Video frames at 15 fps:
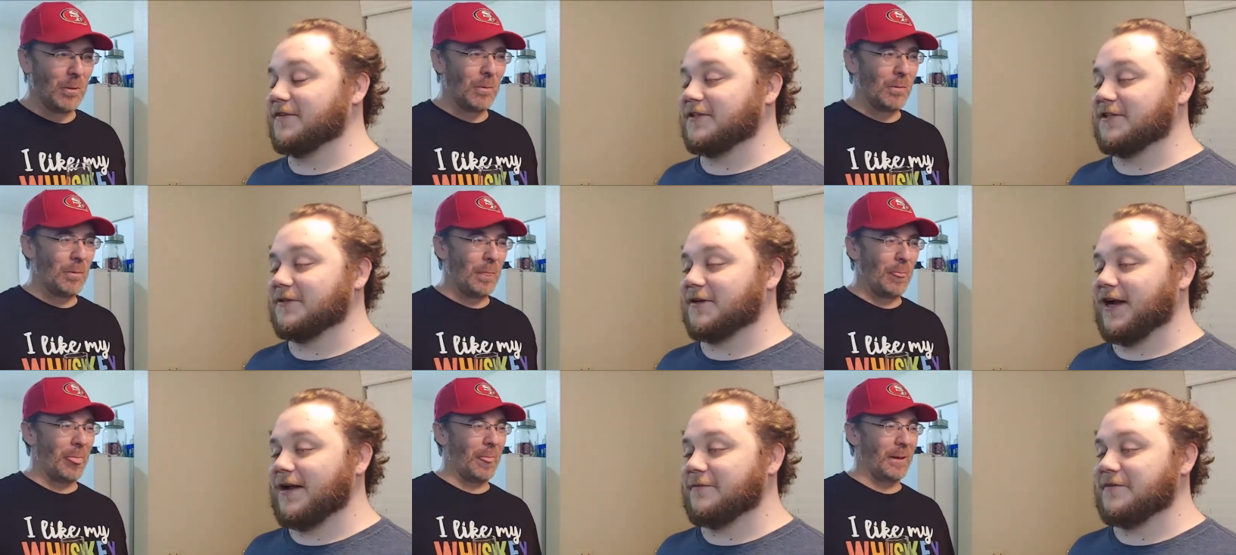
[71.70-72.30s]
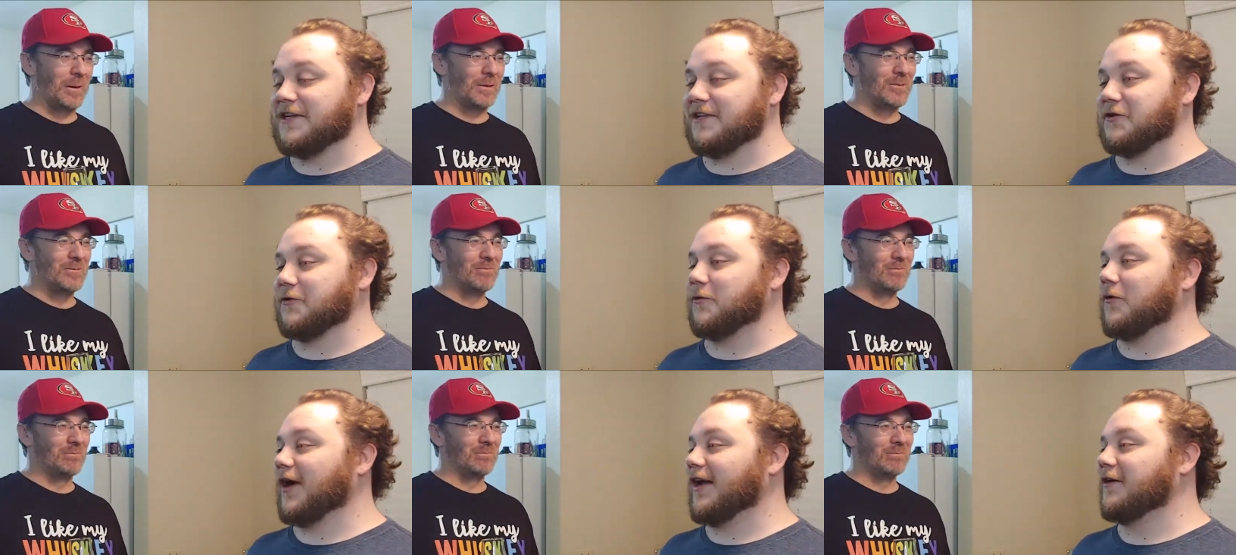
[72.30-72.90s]
Speaker 1: Dude, I'm
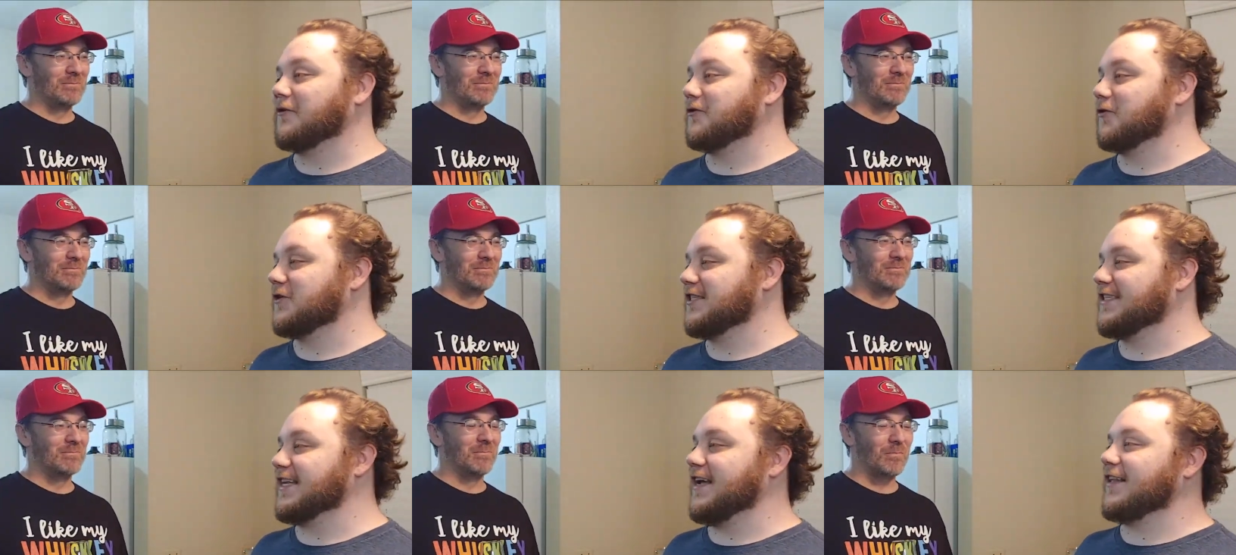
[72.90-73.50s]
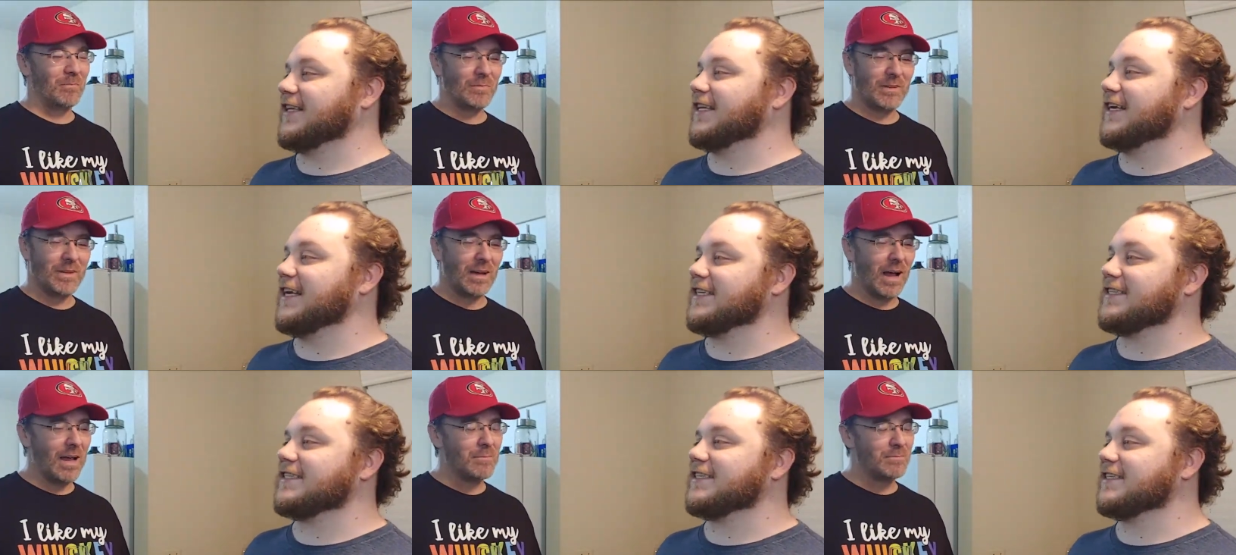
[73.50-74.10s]
neither wild nor
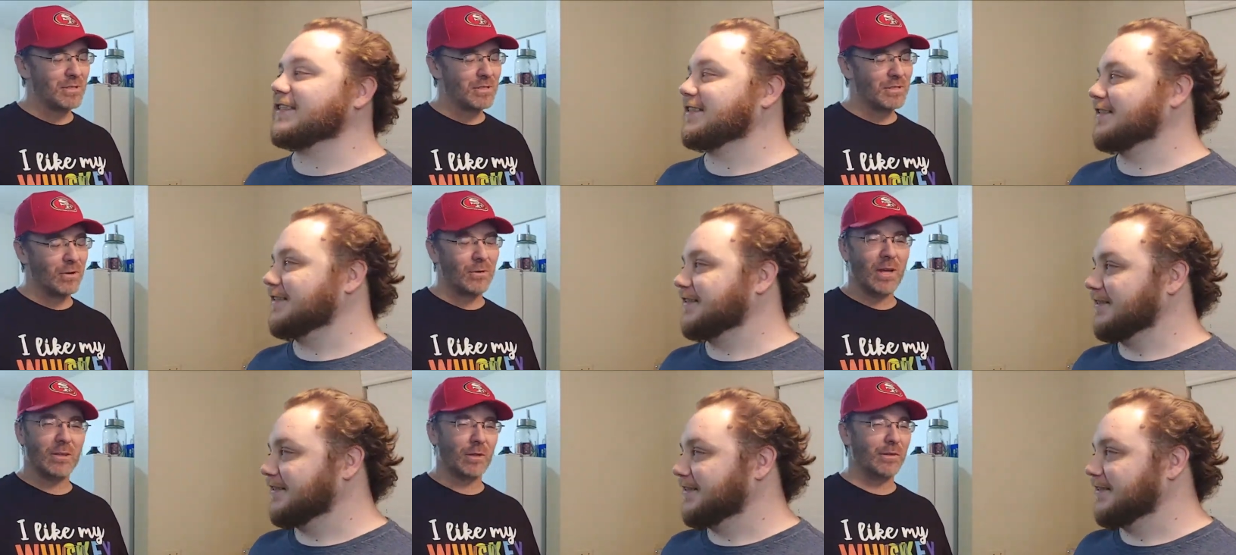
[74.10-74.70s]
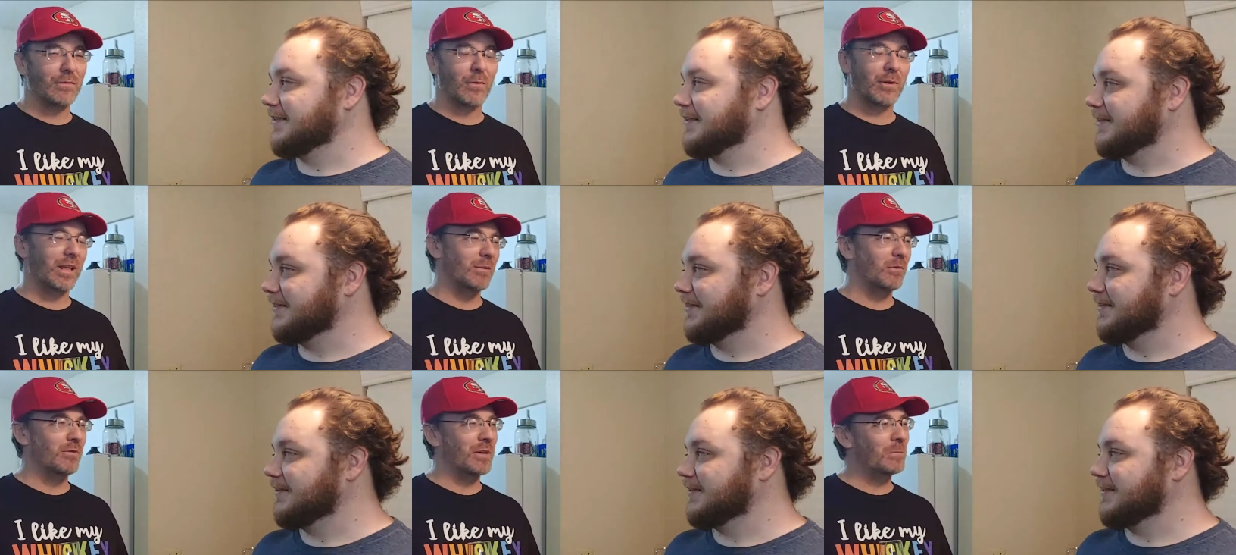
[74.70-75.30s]
stallion-esque.
Speaker 2: I'm so not looking forward
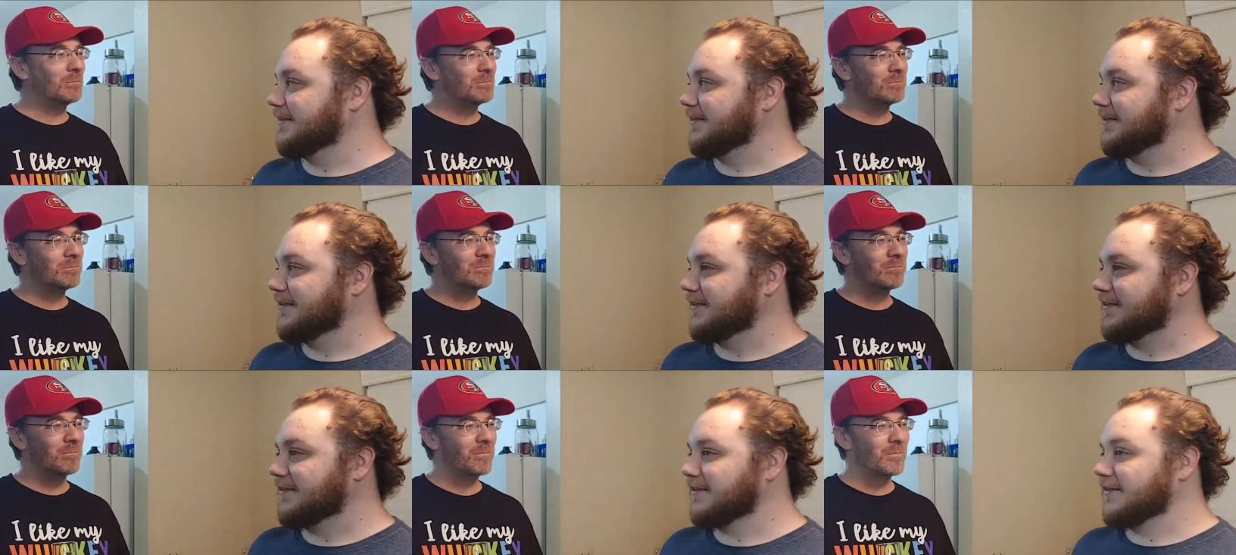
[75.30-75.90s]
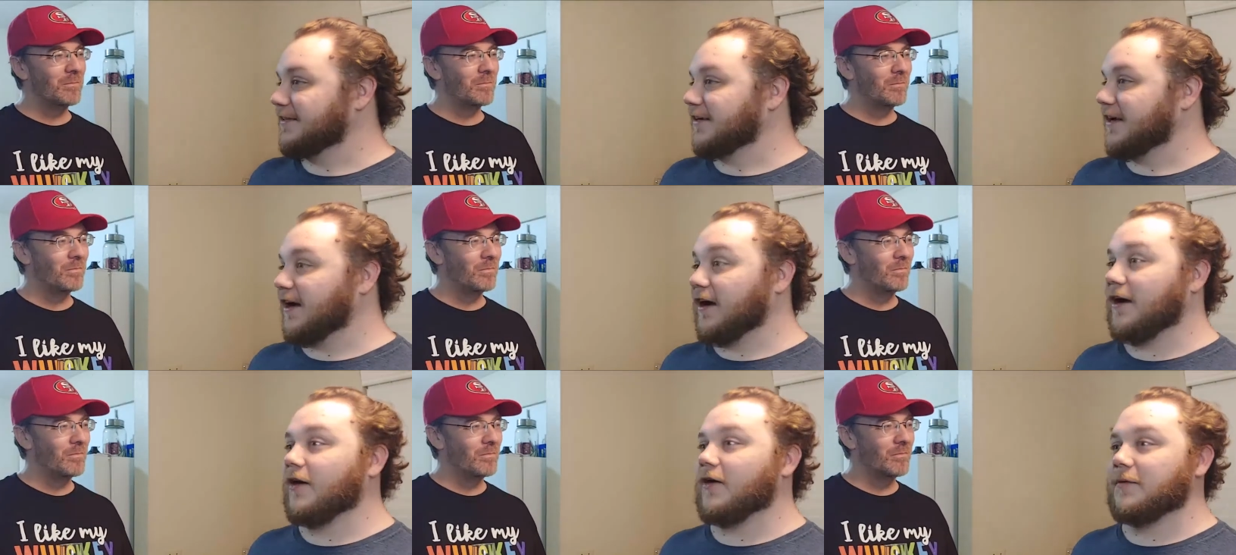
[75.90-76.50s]
to
Speaker 1: that movie.
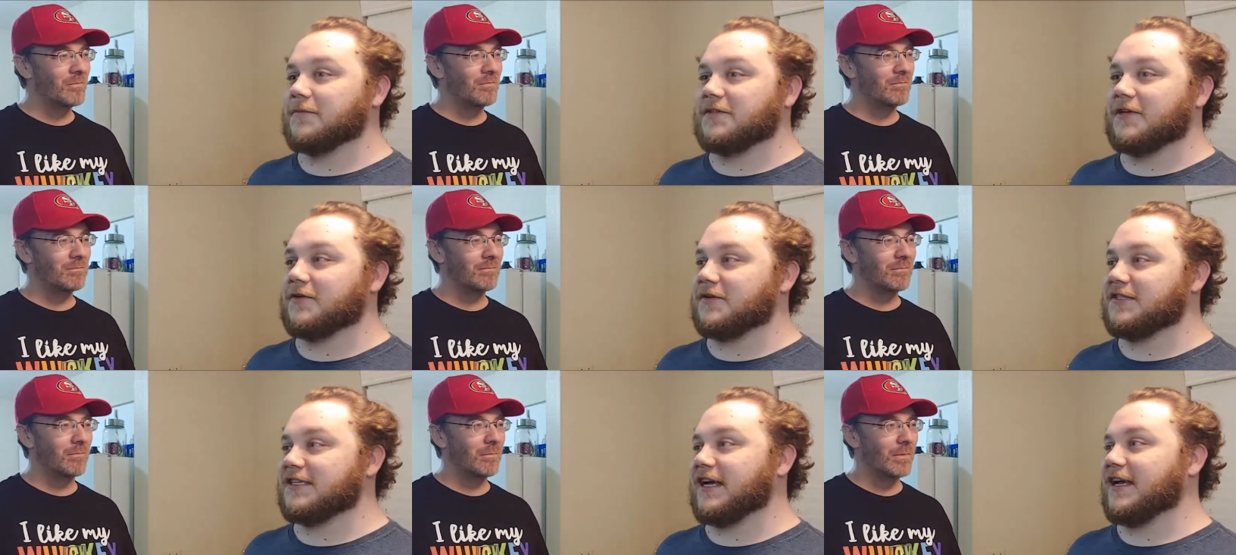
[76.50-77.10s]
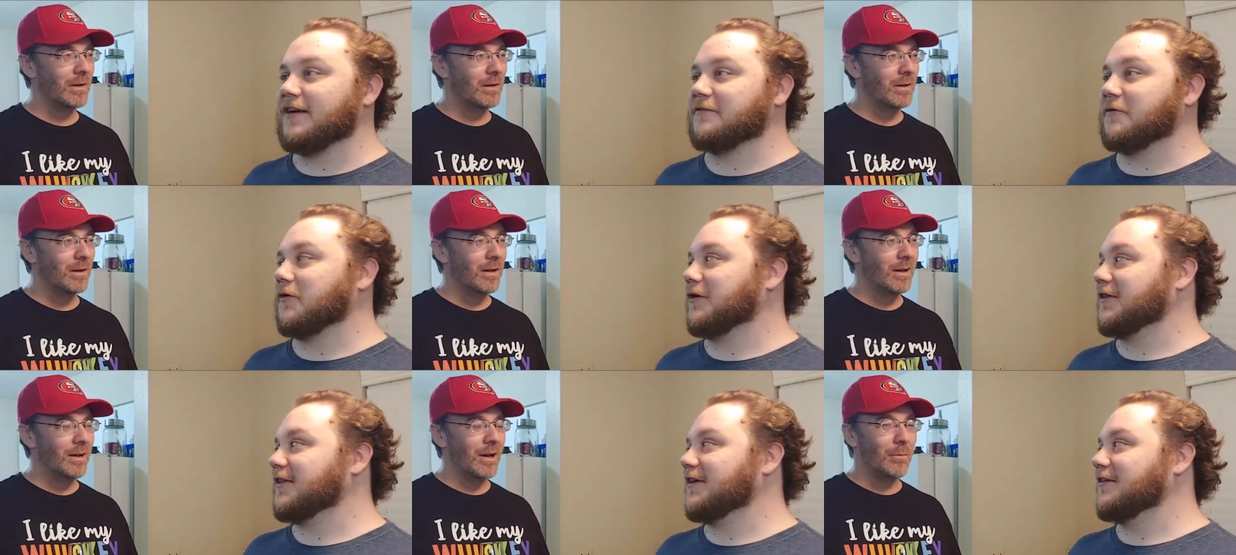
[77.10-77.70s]
Oh, I'm so excited
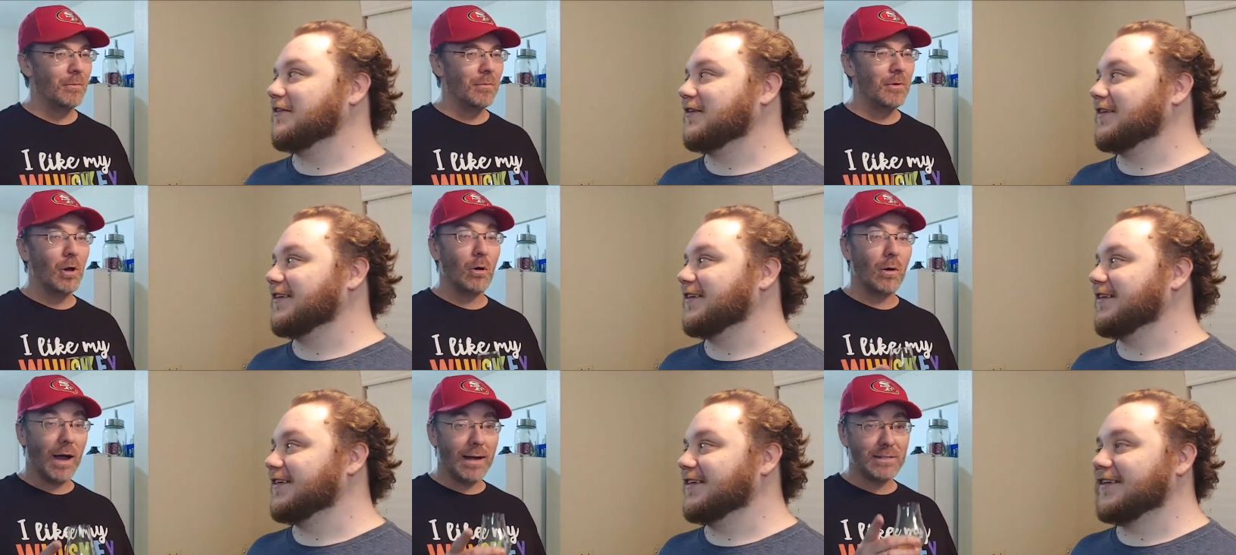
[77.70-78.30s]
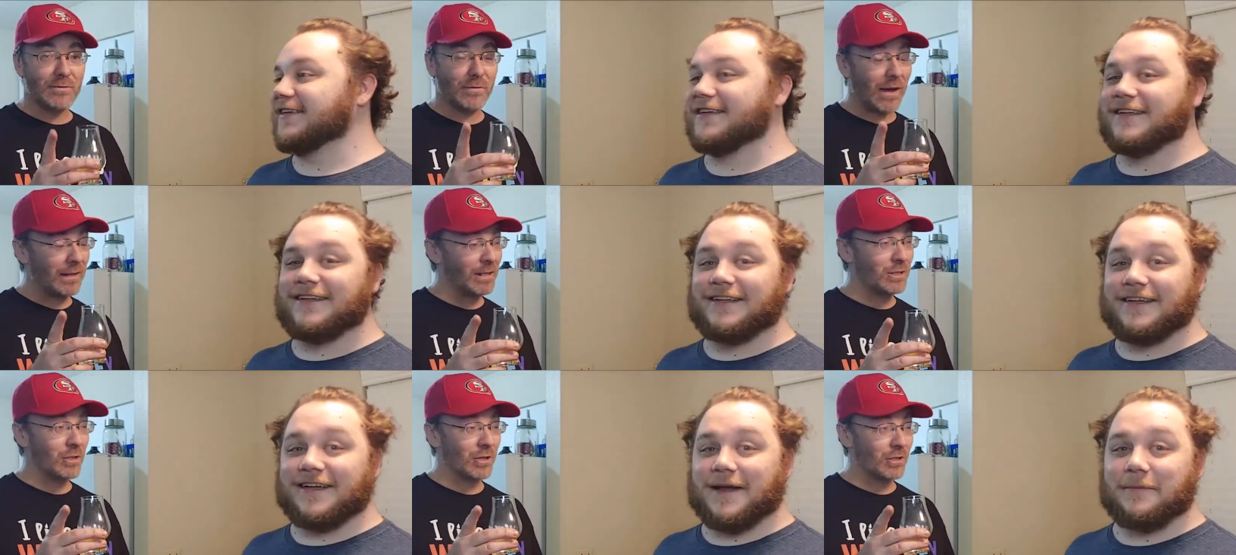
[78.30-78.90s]
for it, though.
Speaker 2: No, I
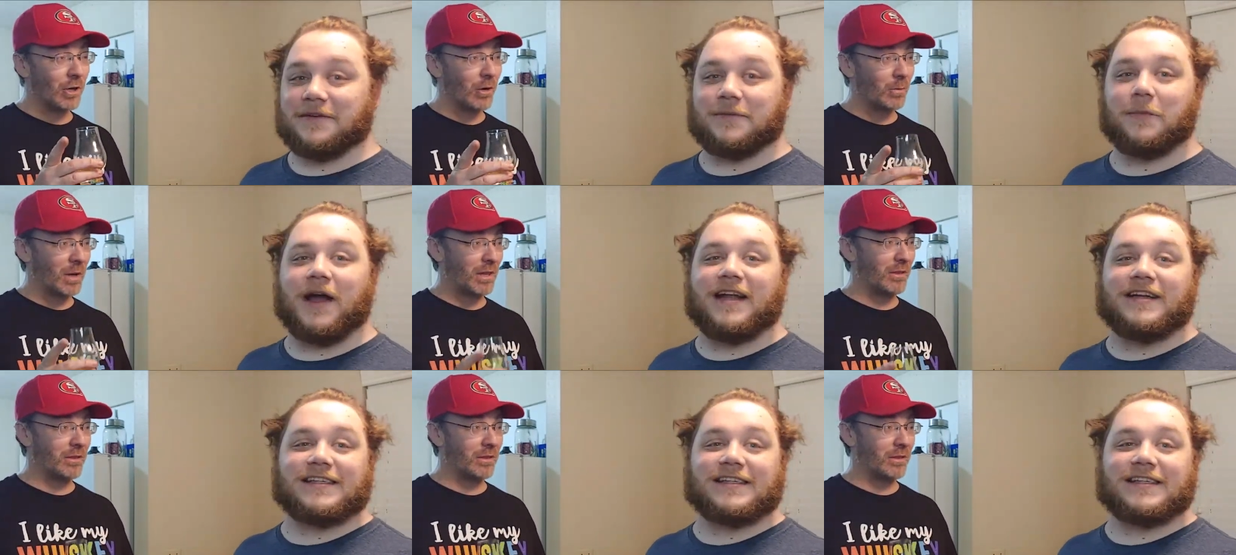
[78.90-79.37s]
finally saw
Speaker 1: John Wick. My